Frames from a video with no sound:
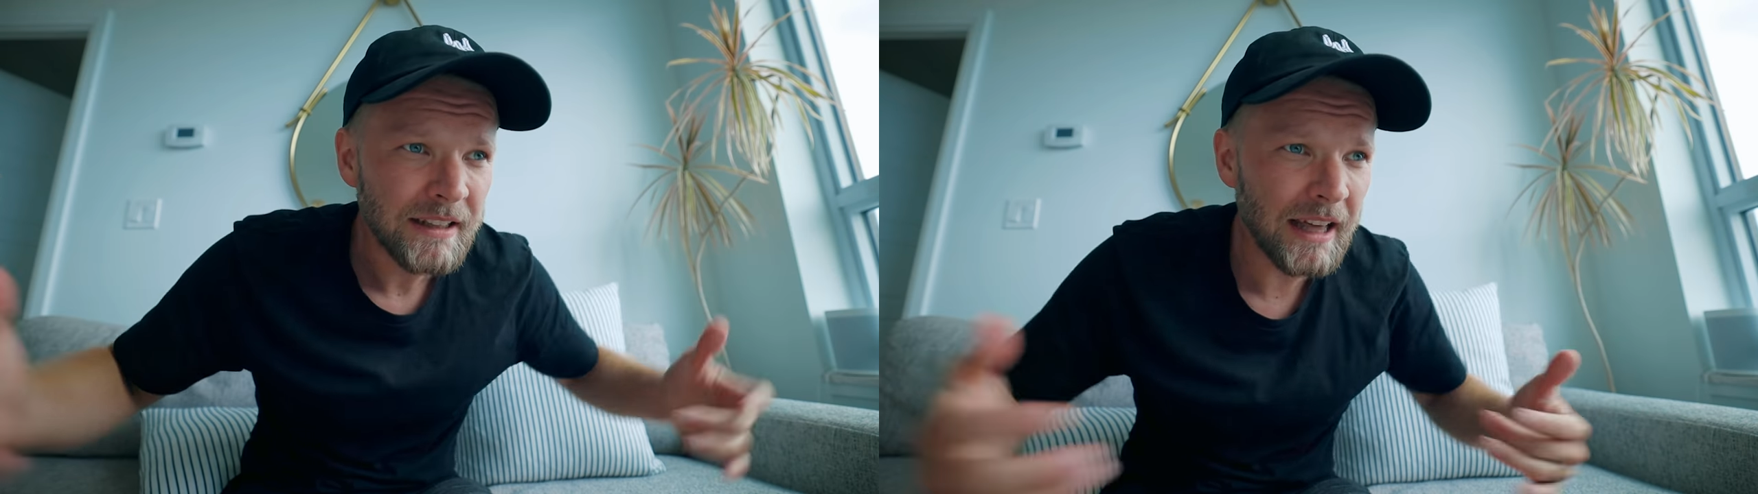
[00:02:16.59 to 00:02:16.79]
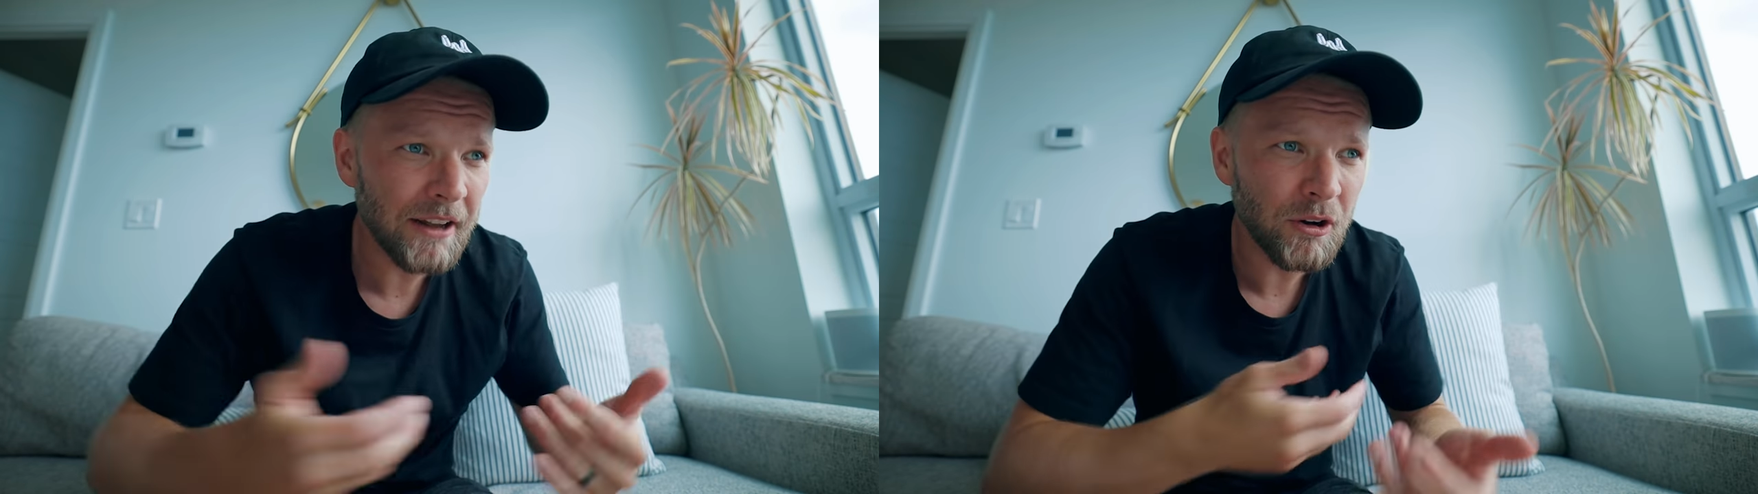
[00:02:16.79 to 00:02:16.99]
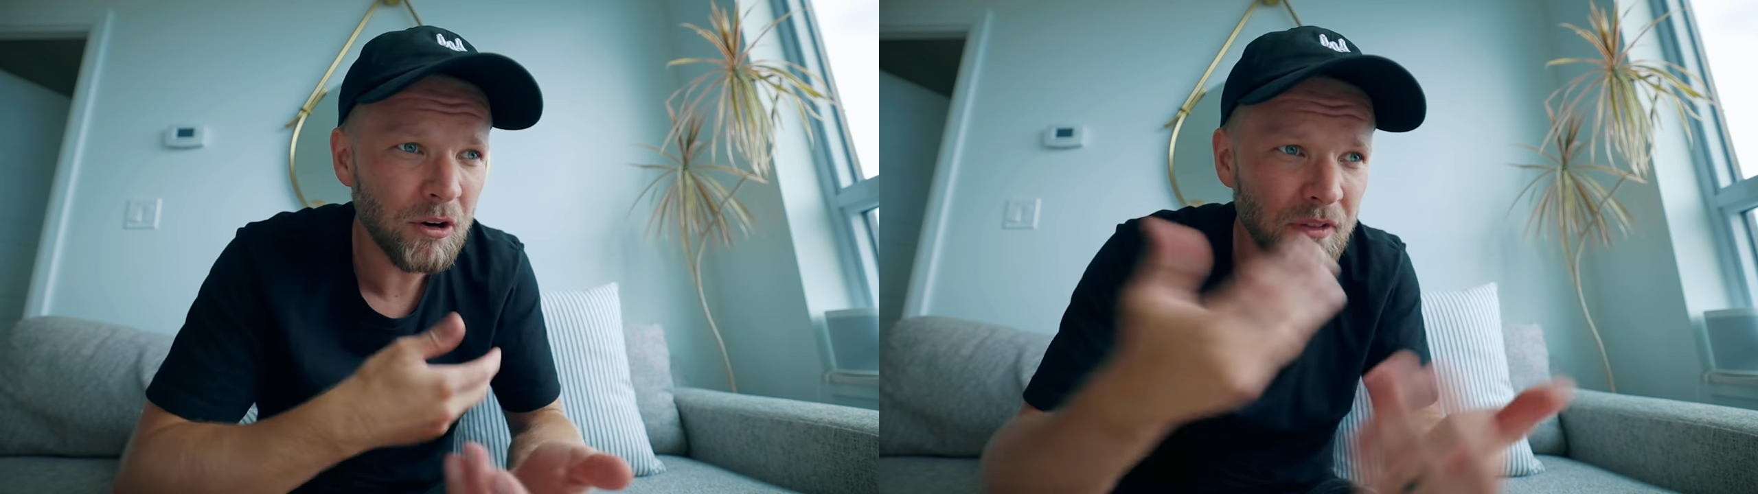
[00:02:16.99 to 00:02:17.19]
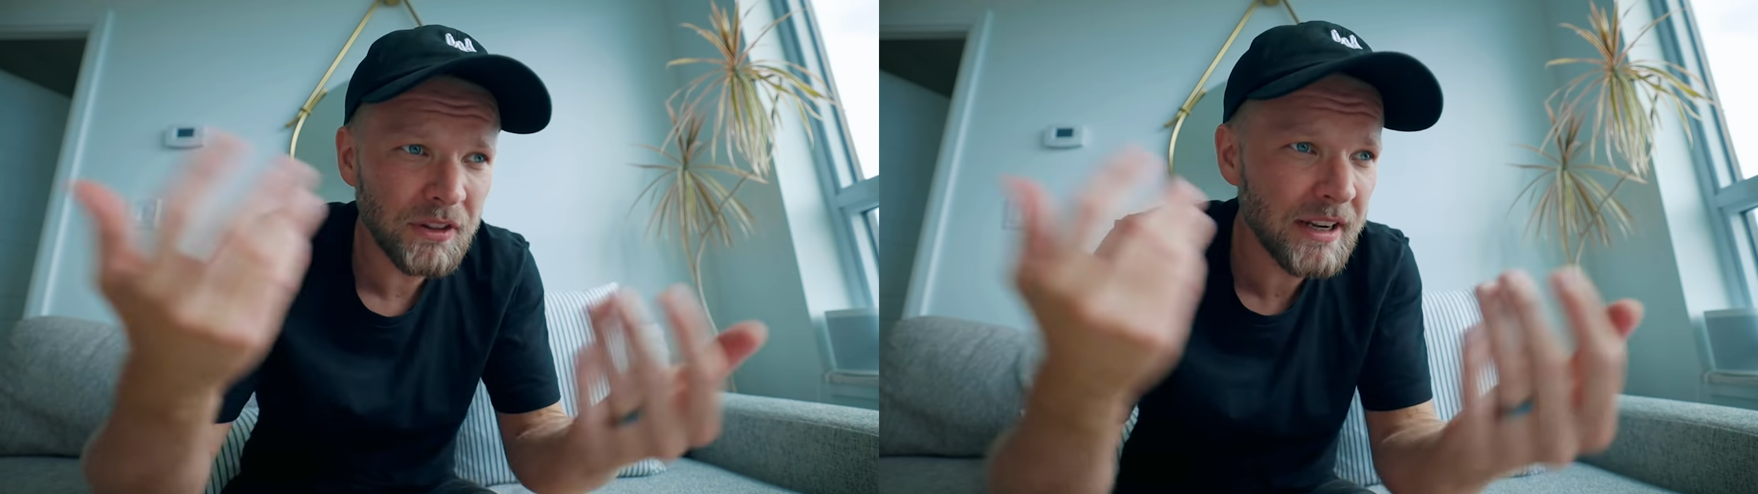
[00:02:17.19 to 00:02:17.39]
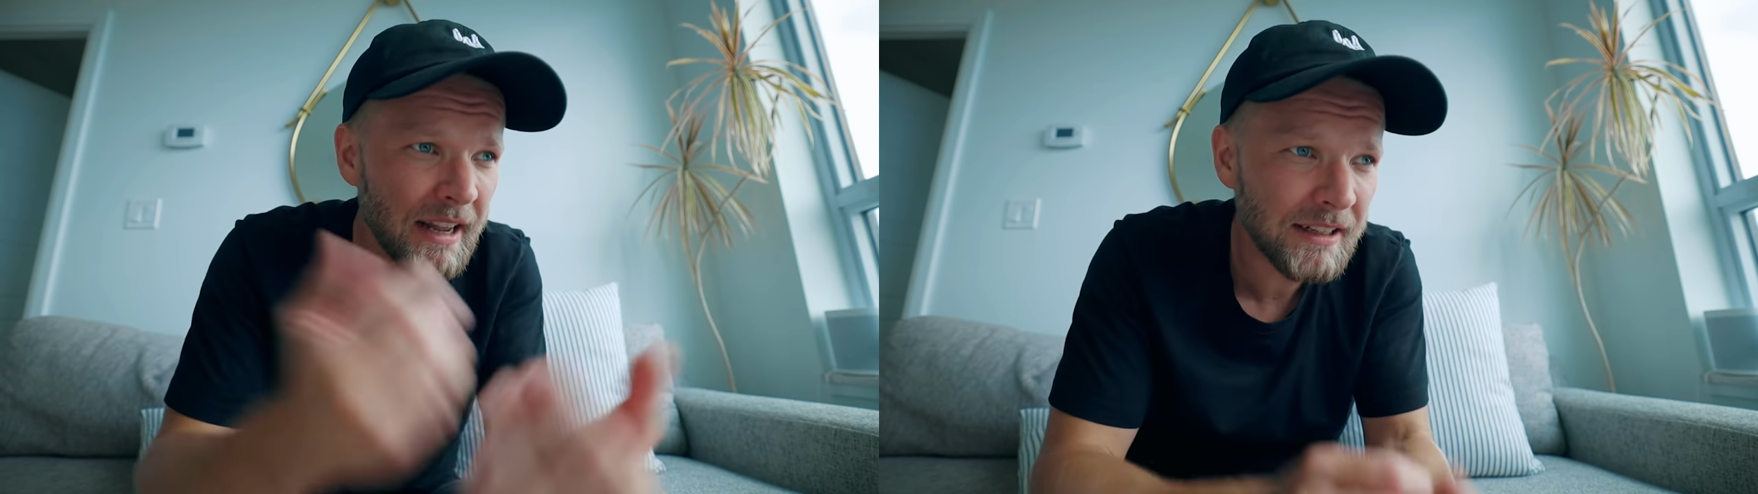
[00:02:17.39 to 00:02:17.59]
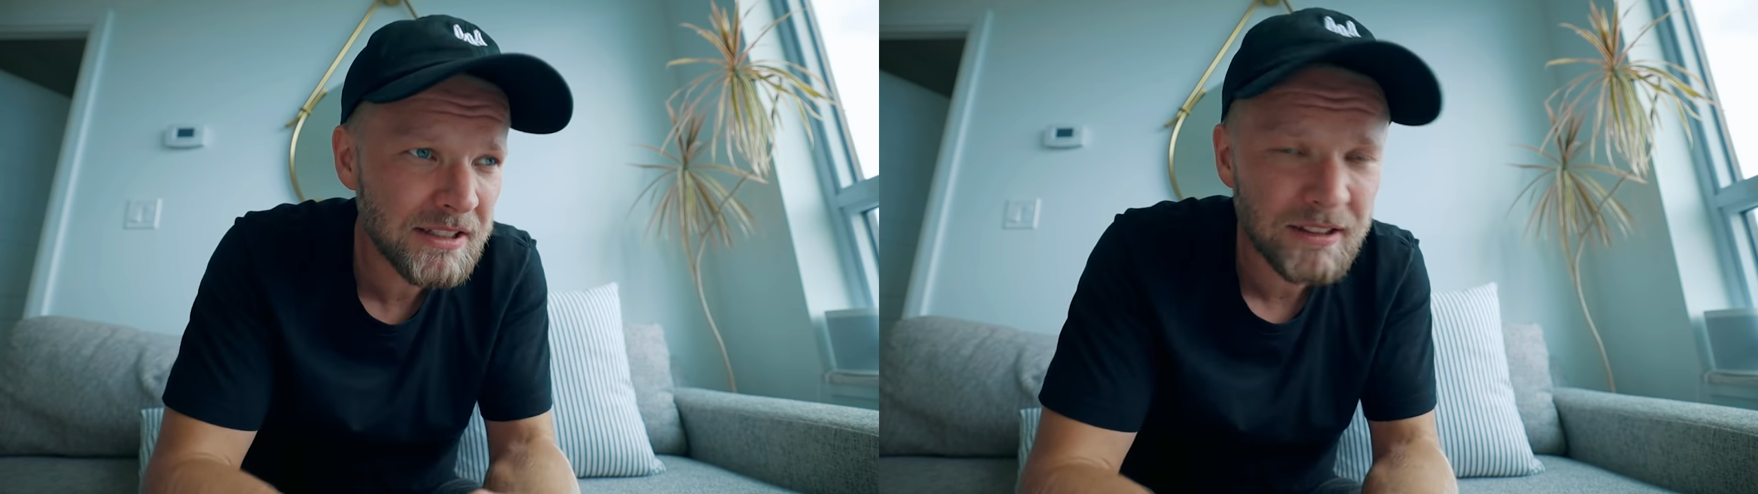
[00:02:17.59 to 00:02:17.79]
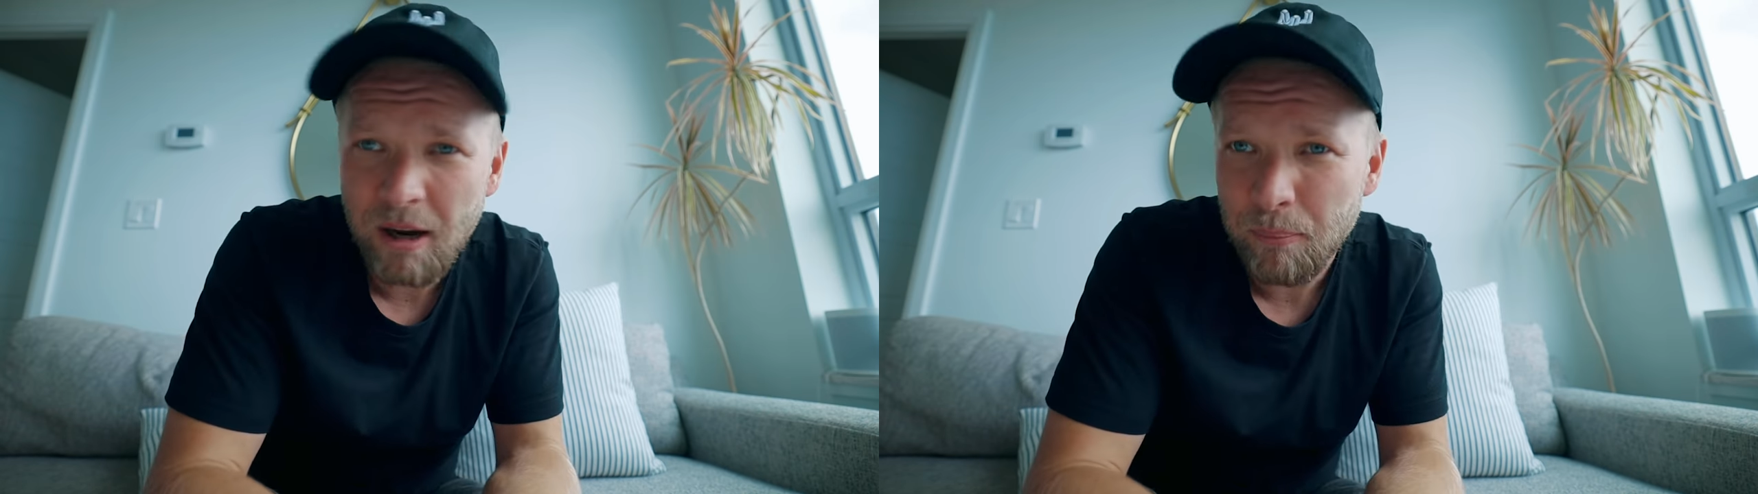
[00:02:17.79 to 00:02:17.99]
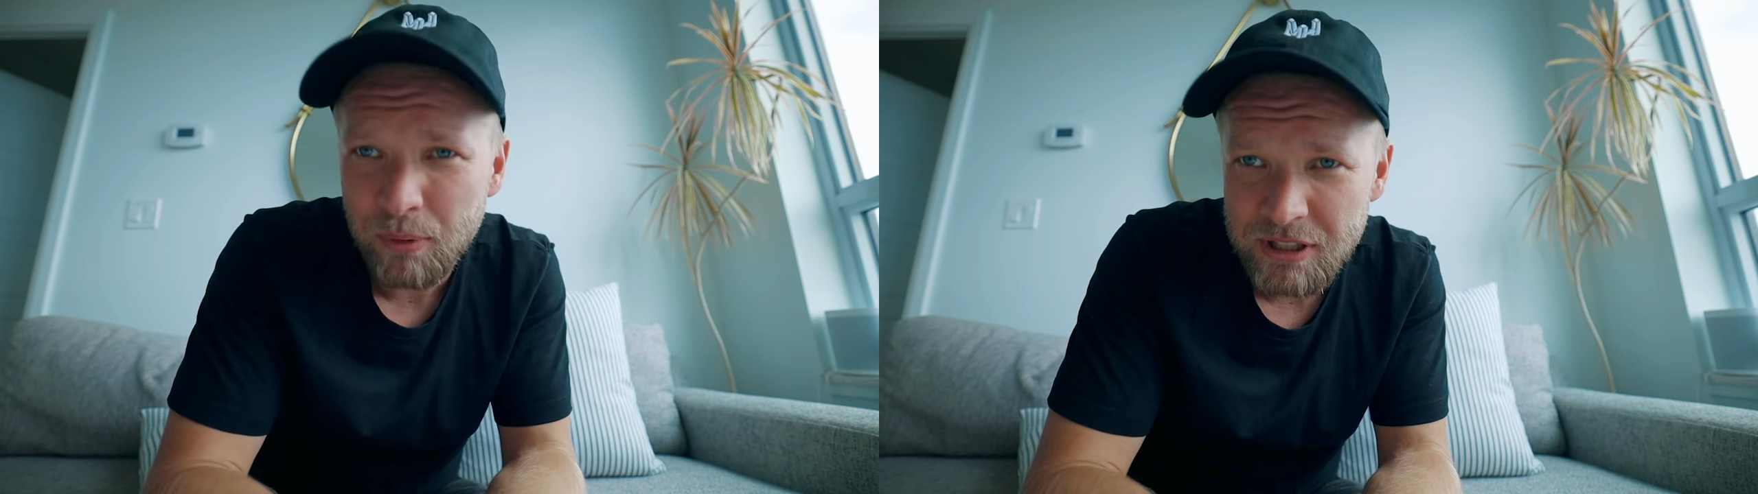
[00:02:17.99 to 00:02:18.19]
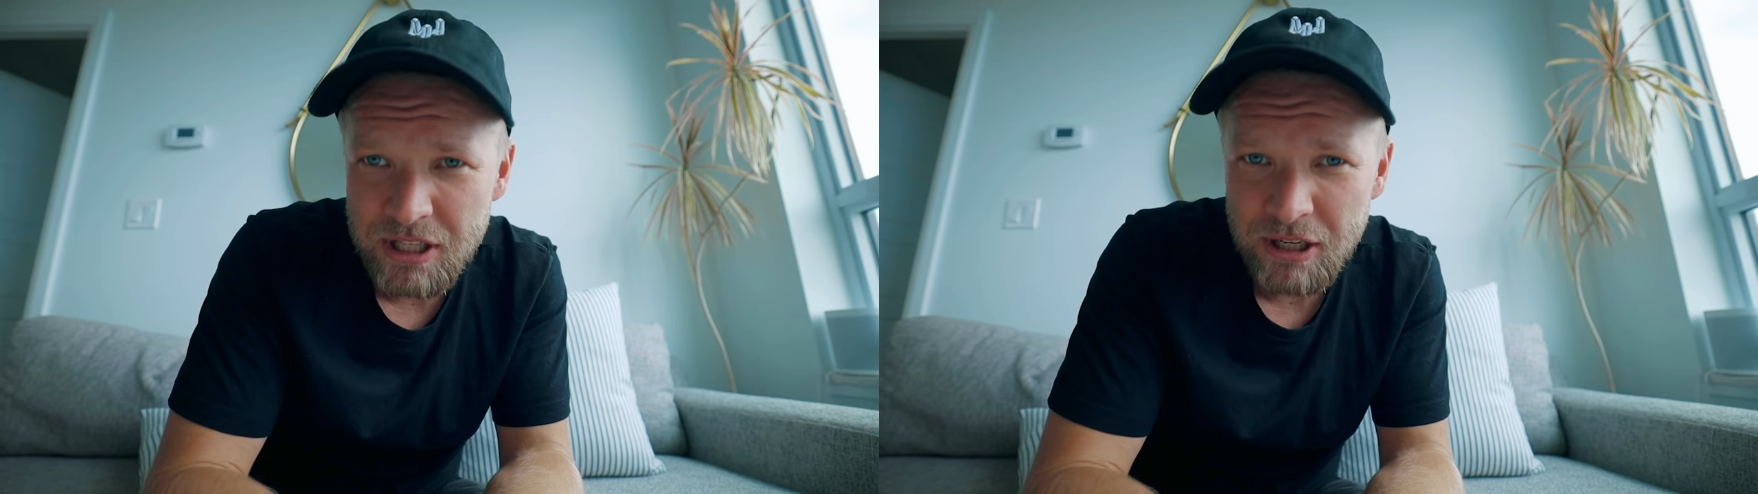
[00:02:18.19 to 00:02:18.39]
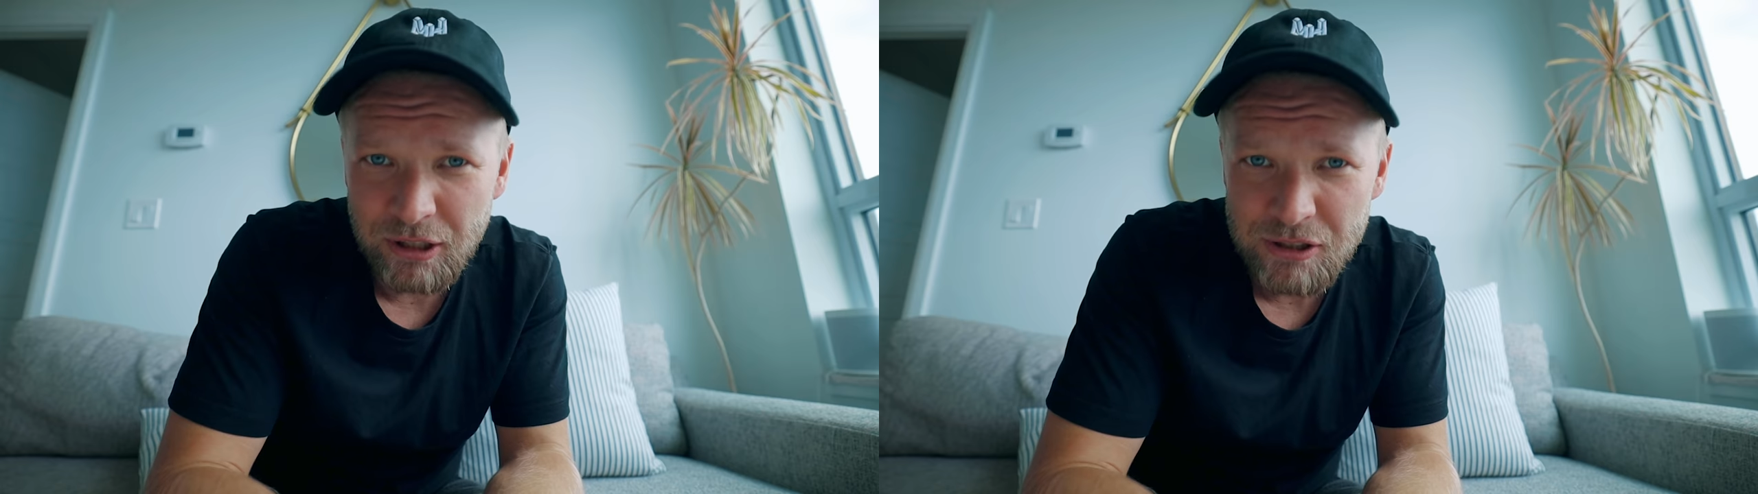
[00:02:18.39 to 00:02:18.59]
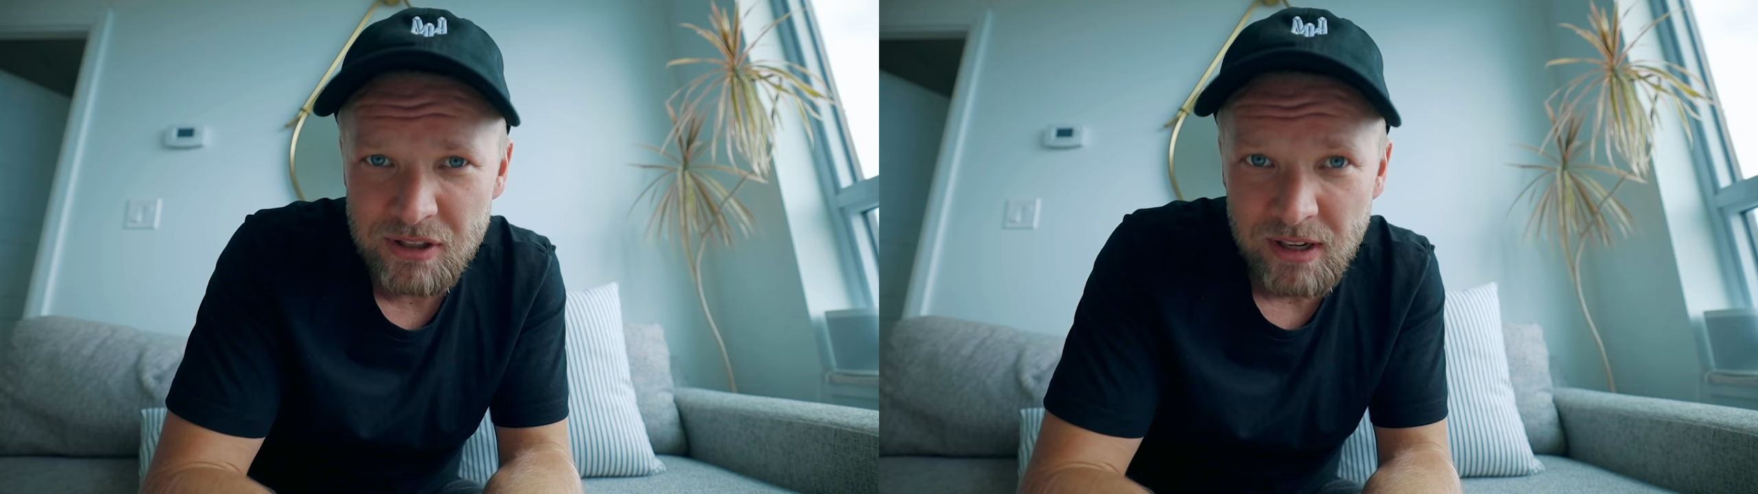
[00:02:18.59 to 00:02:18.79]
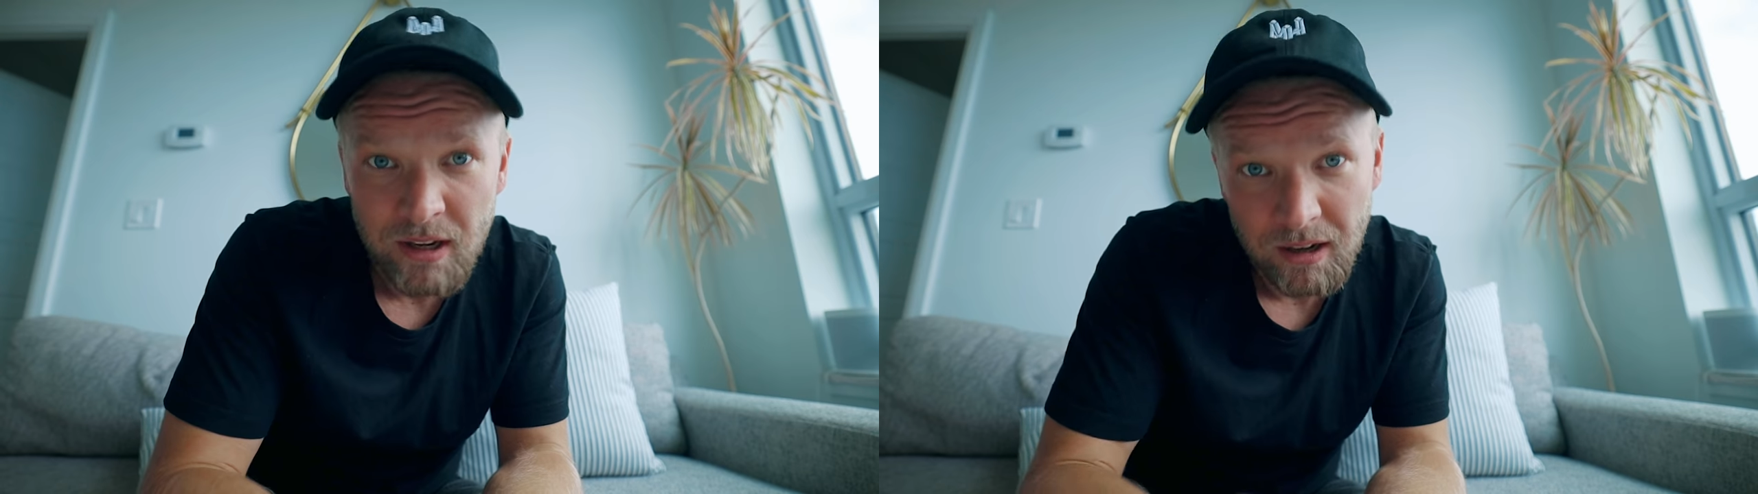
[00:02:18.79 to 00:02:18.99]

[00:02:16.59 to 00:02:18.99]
that over the next couple years,